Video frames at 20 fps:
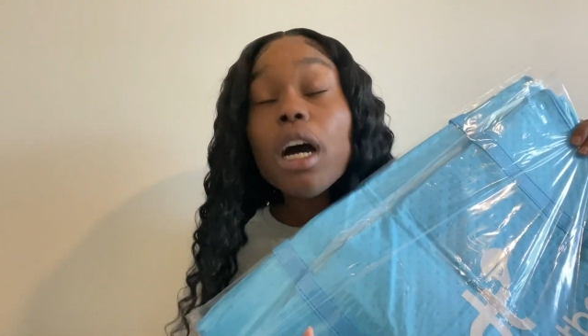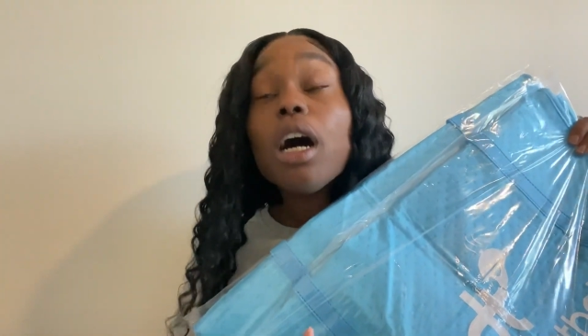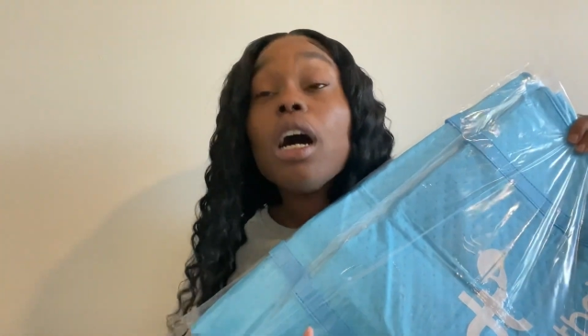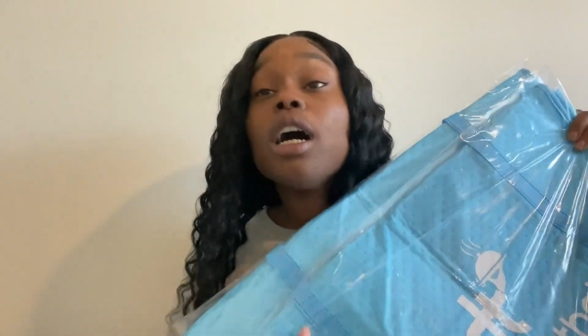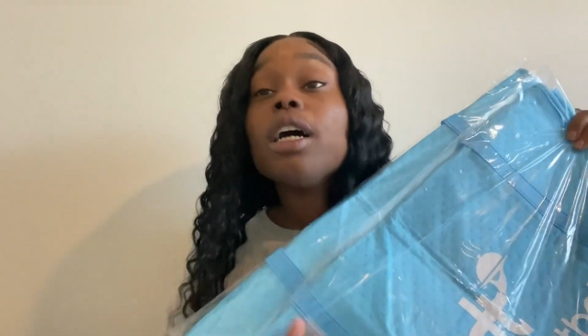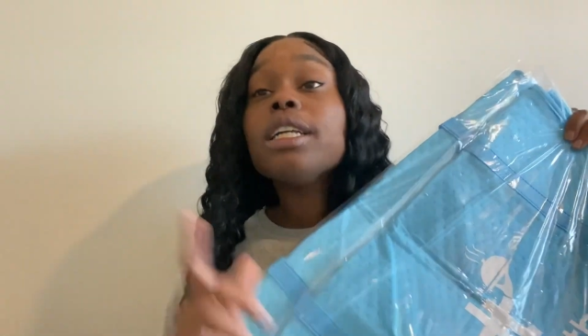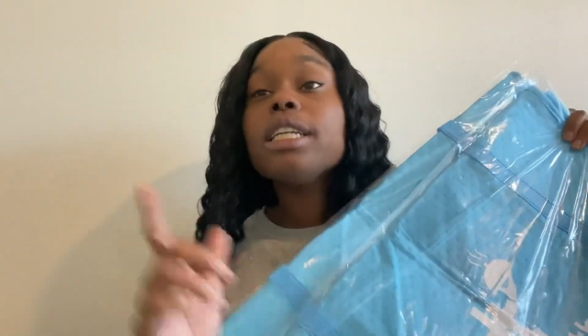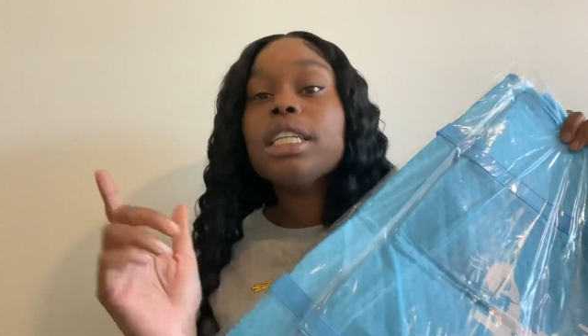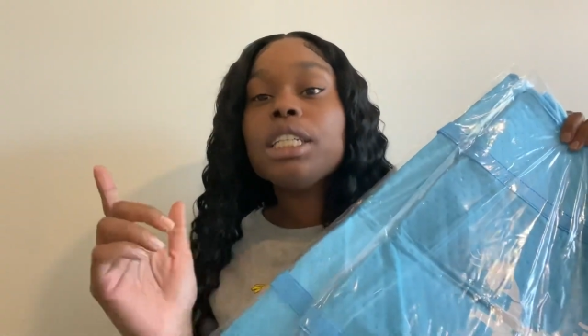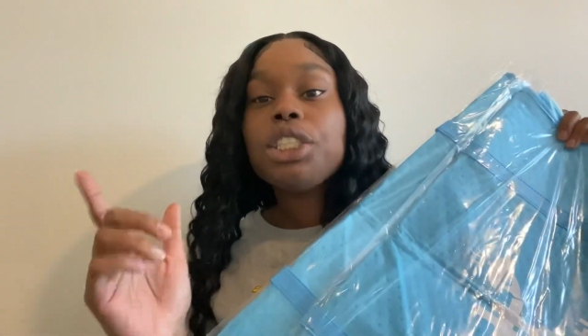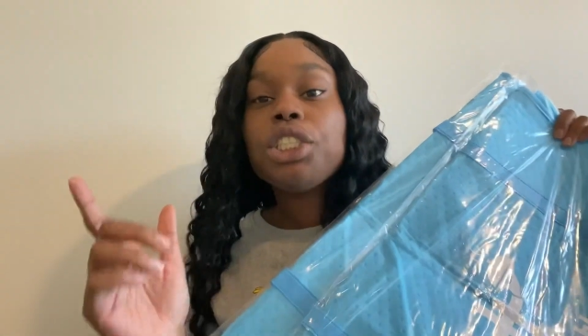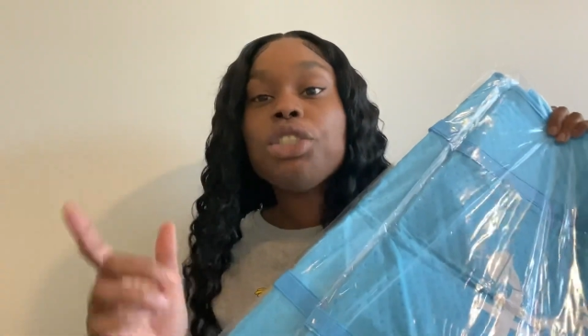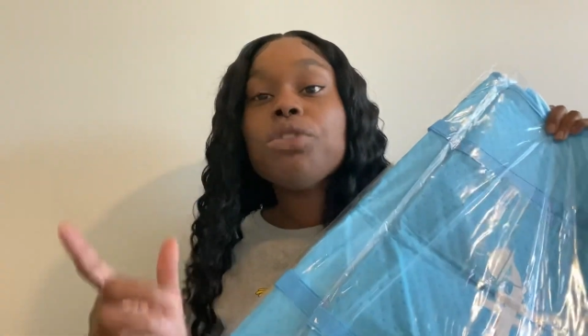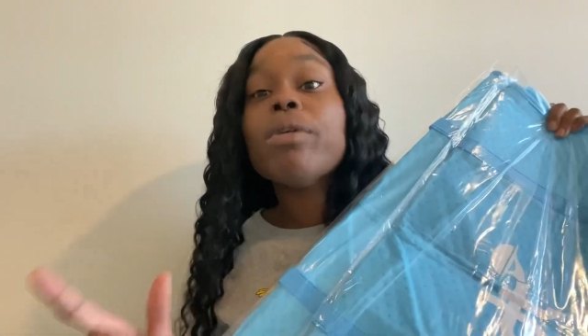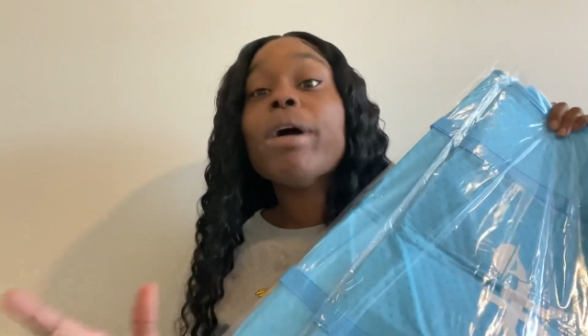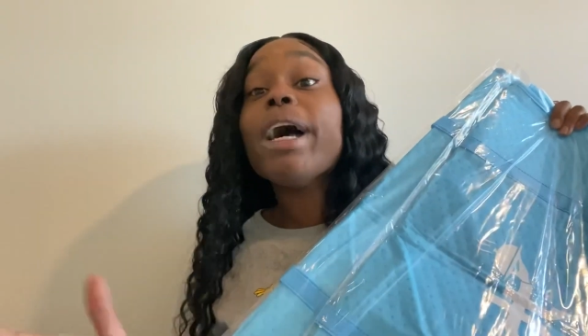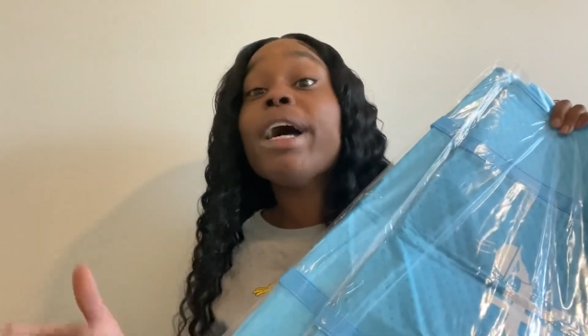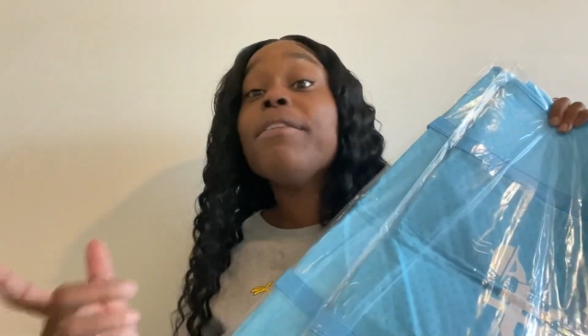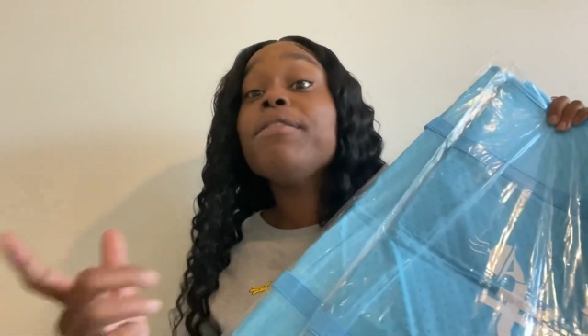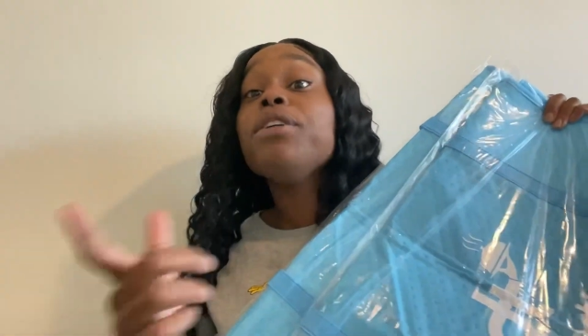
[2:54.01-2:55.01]
unless you
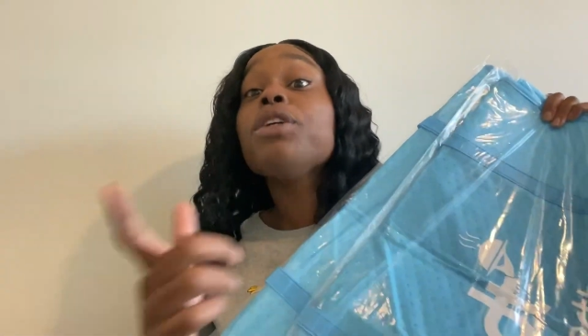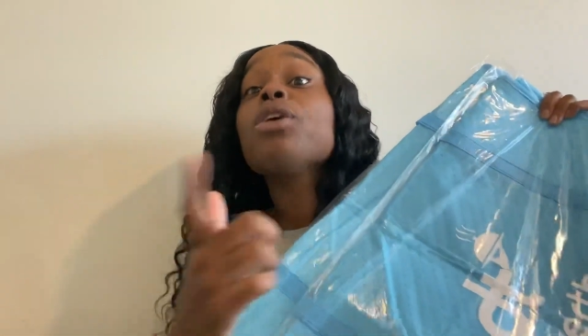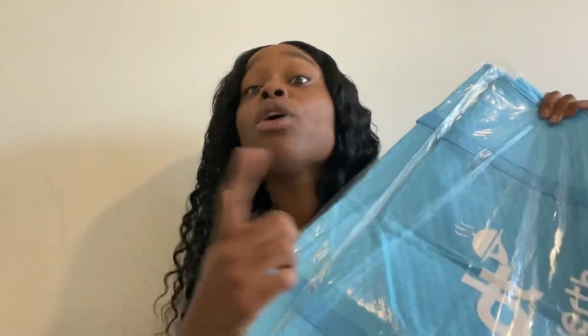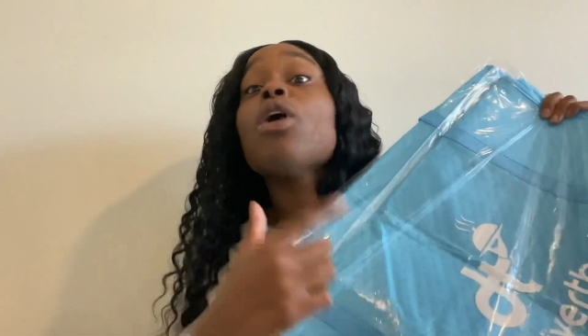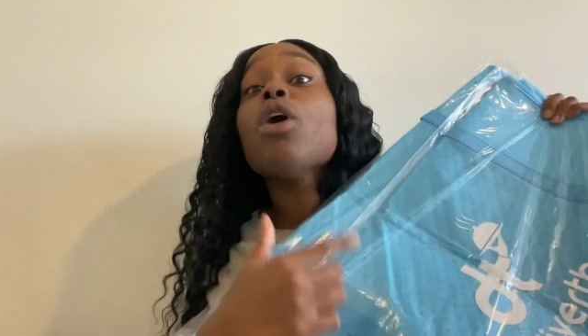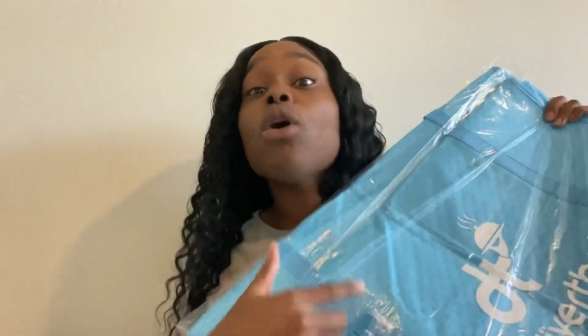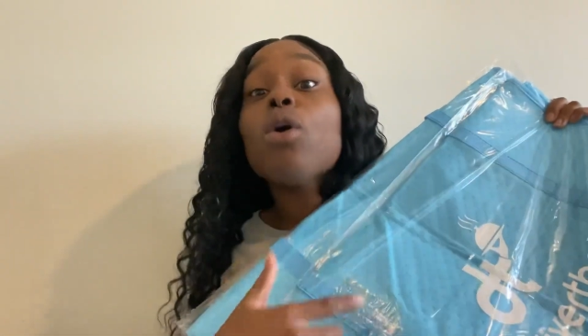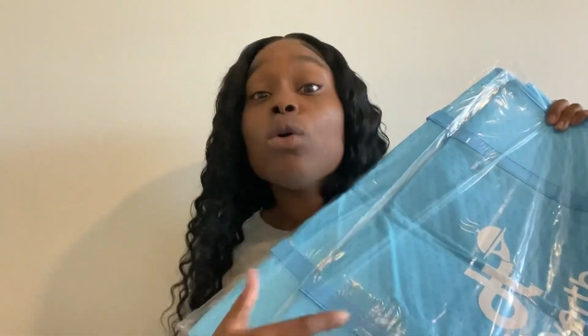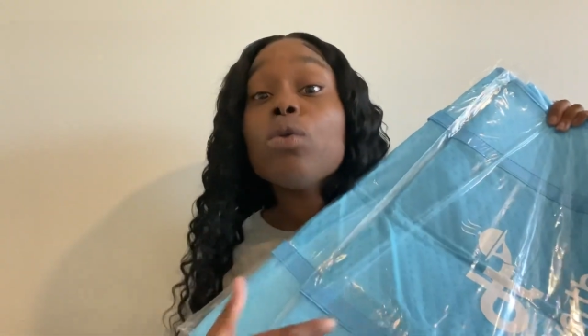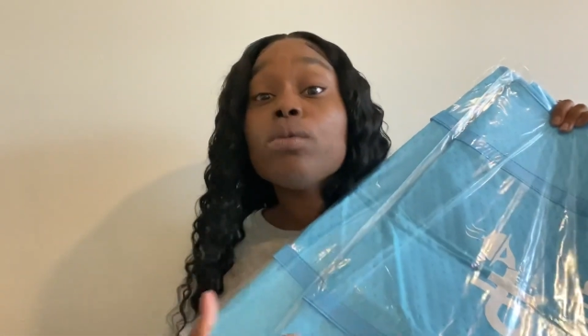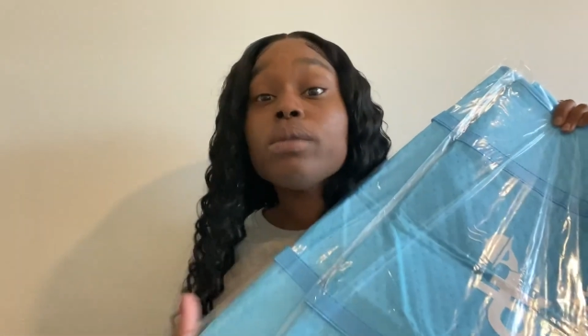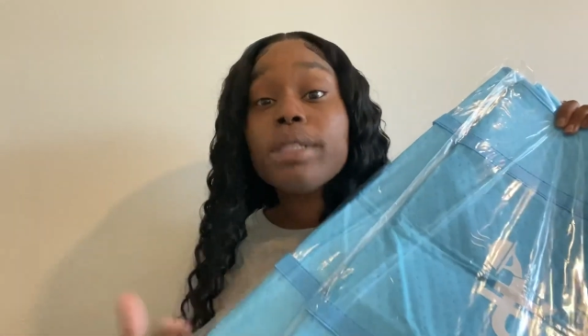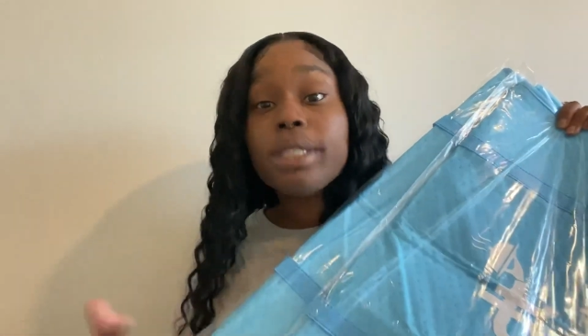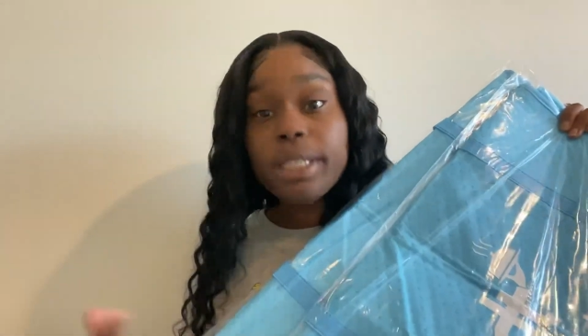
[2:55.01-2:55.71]
have your own